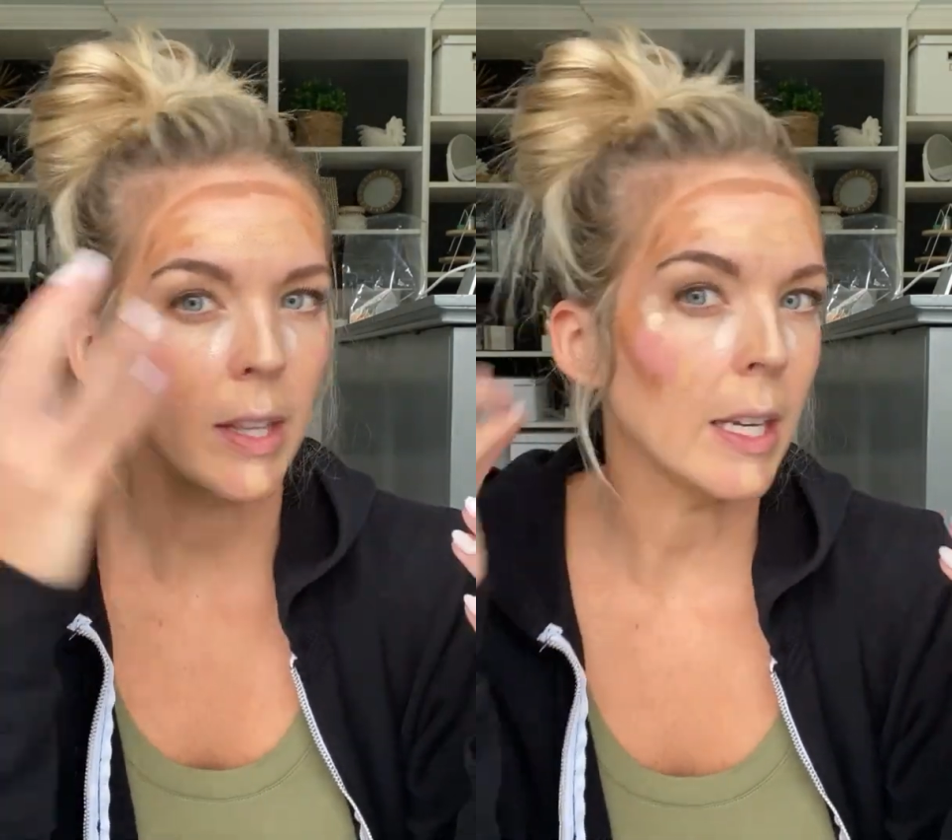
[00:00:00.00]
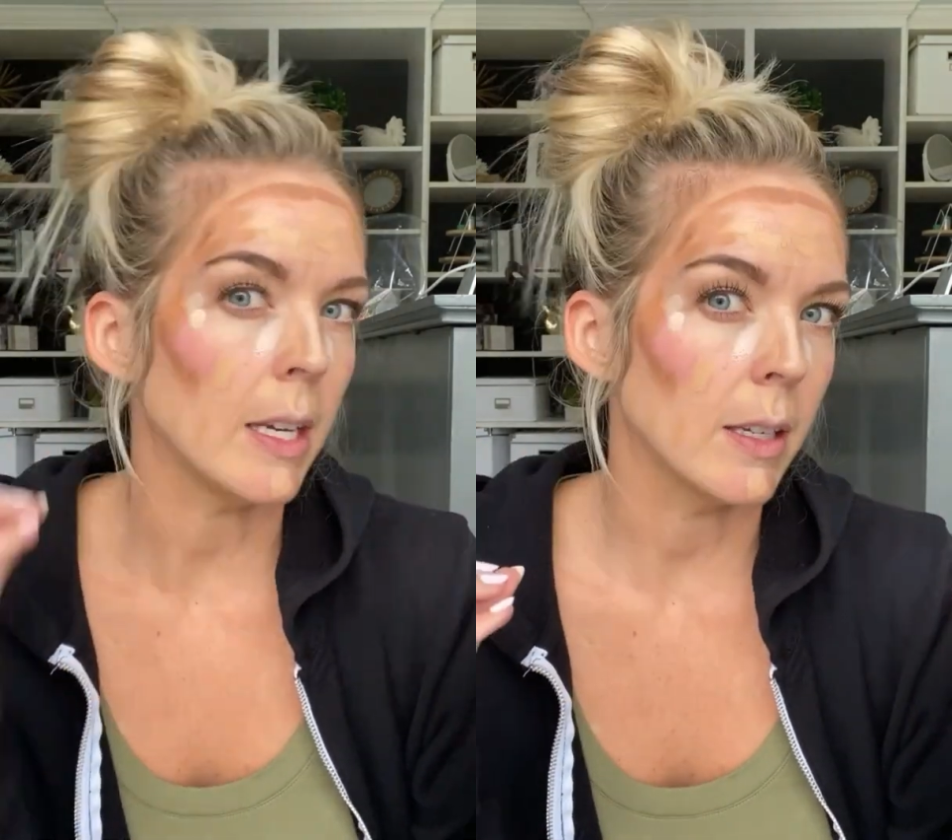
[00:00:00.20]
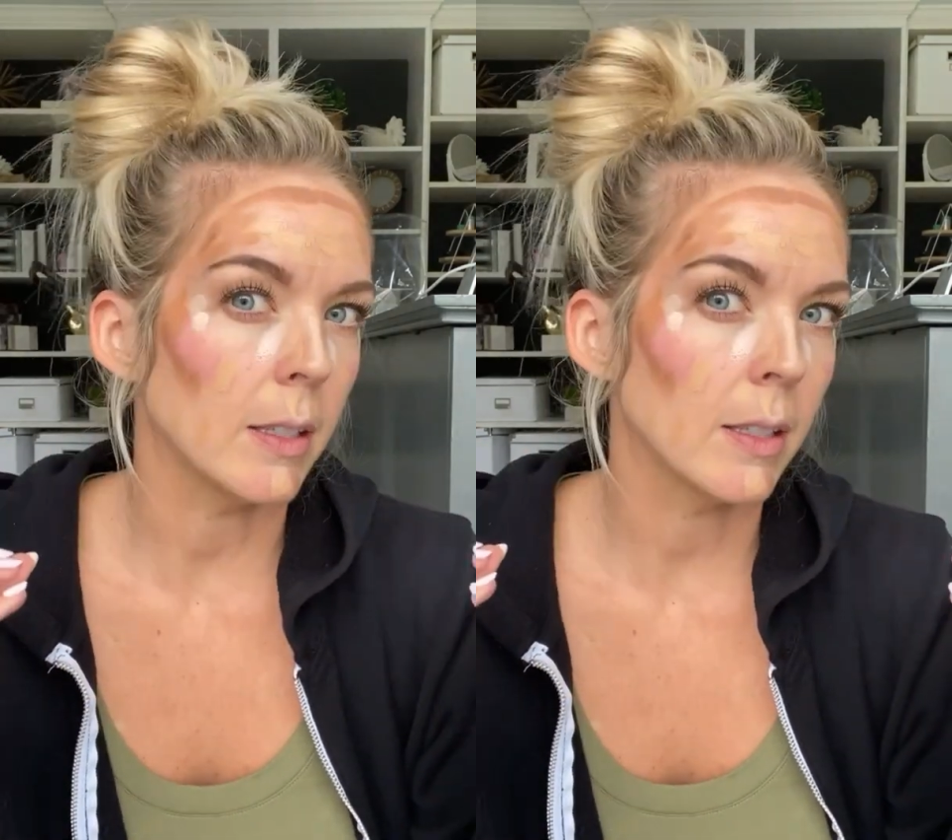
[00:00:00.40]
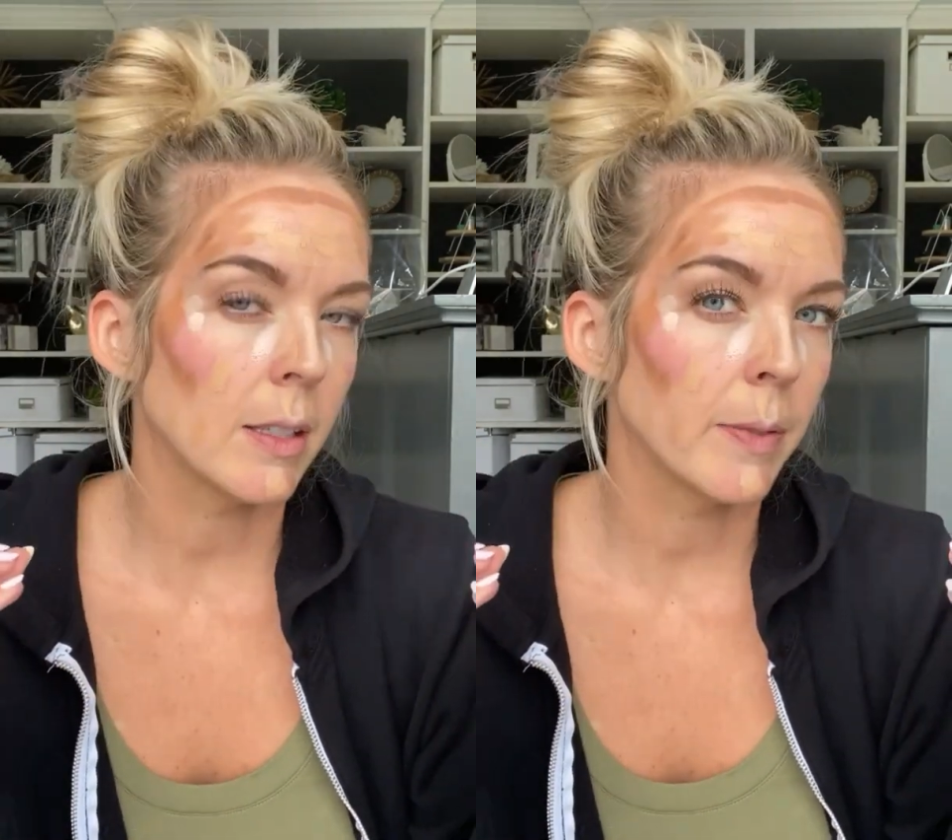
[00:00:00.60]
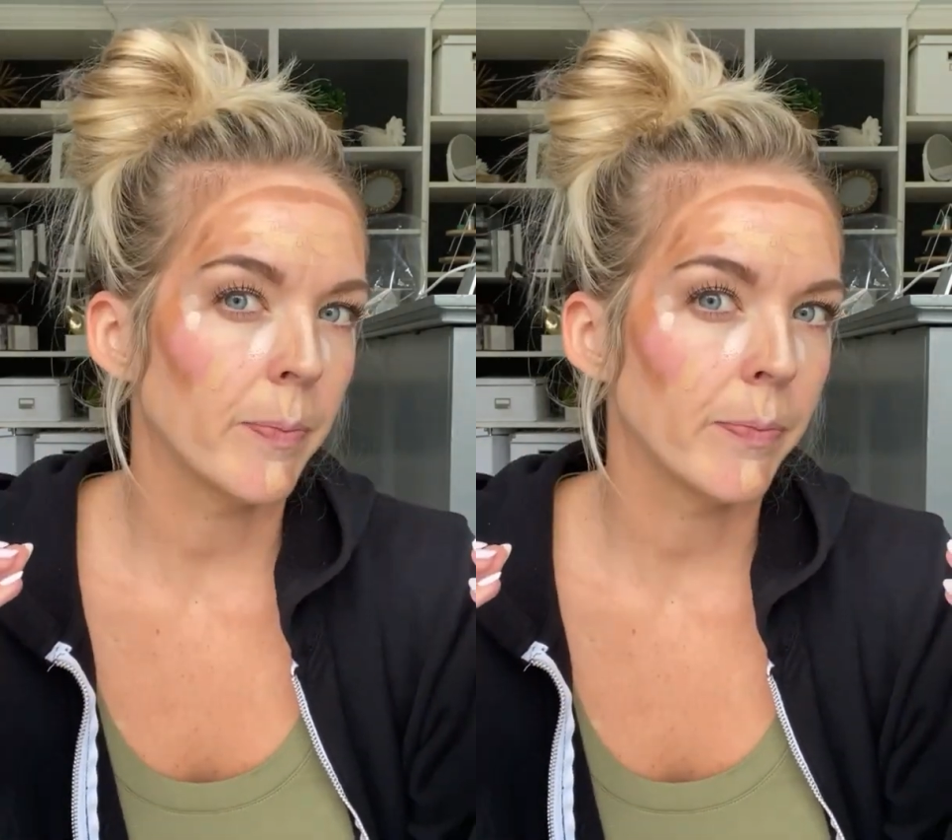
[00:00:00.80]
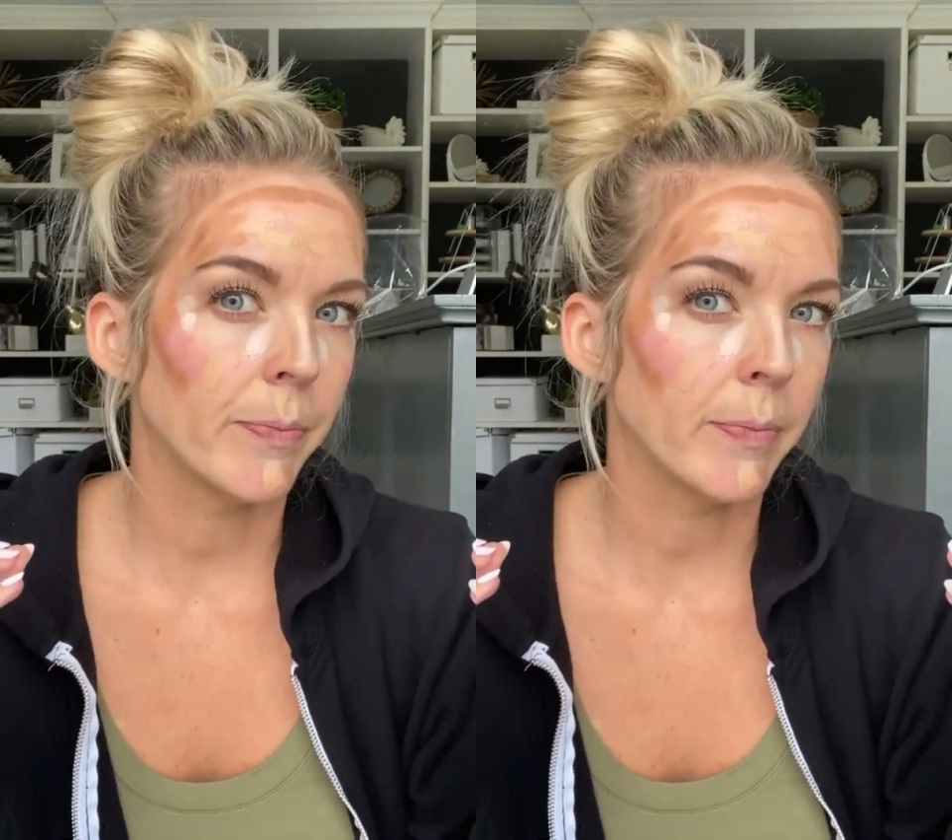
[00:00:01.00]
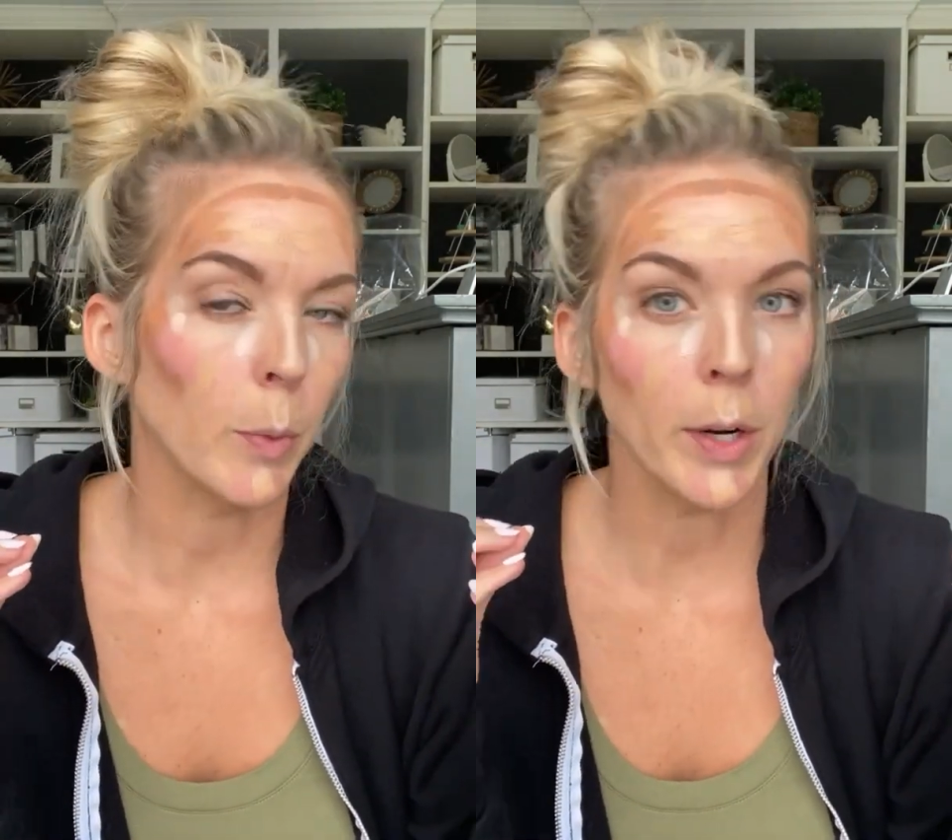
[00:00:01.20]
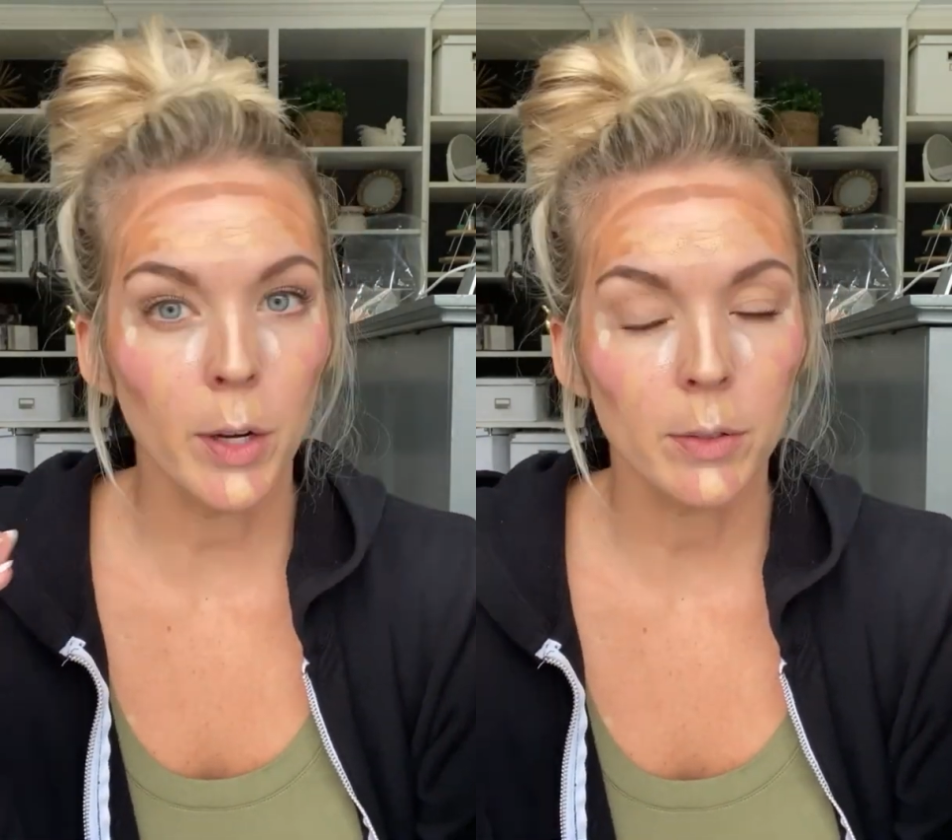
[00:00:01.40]
is and where it
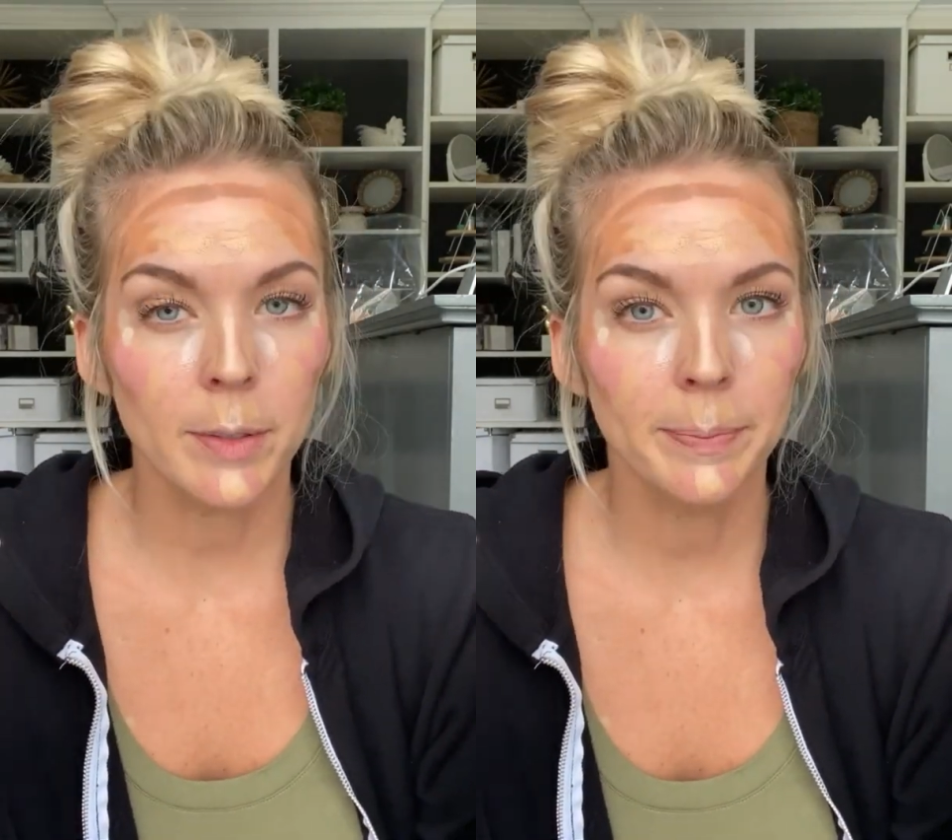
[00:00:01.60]
goes.